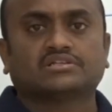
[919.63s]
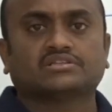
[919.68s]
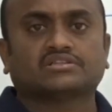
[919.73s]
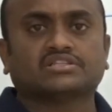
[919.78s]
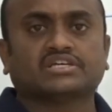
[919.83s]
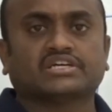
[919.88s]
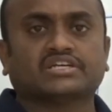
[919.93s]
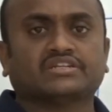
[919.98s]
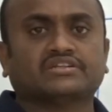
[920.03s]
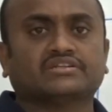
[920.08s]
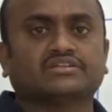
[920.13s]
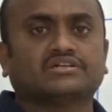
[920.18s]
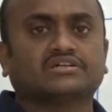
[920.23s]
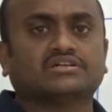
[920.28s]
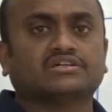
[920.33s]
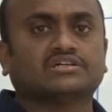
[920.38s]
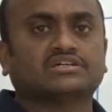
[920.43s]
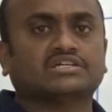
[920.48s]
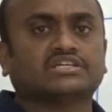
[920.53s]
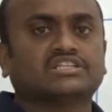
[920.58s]
Then
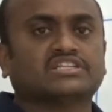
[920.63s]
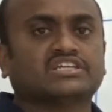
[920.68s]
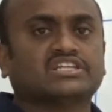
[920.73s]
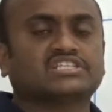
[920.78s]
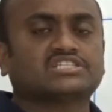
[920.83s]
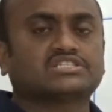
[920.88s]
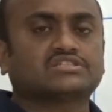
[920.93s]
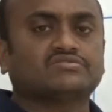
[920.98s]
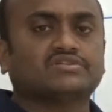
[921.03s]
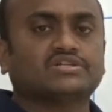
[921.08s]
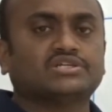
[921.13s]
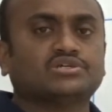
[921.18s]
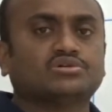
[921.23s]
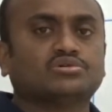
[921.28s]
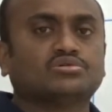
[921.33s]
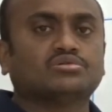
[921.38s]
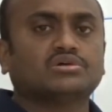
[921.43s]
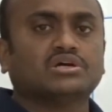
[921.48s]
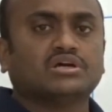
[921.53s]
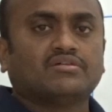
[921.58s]
in the next
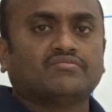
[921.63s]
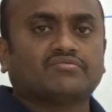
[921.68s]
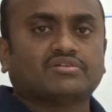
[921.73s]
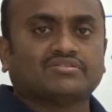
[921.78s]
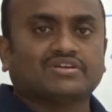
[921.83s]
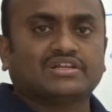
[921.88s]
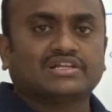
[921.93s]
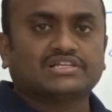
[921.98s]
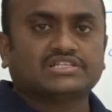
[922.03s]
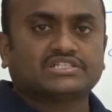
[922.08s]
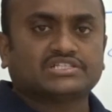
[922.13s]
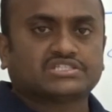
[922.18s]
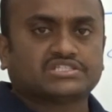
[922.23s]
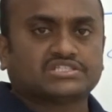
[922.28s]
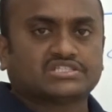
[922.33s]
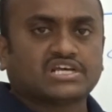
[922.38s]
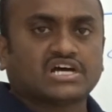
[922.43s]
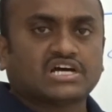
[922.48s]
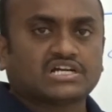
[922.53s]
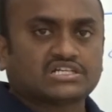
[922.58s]
video we will
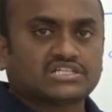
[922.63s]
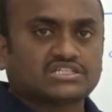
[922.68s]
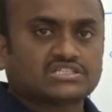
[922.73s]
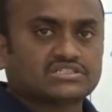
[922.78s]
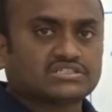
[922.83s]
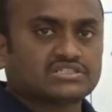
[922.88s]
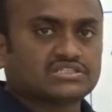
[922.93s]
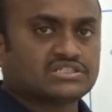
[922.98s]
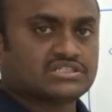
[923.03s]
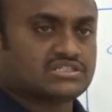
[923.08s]
start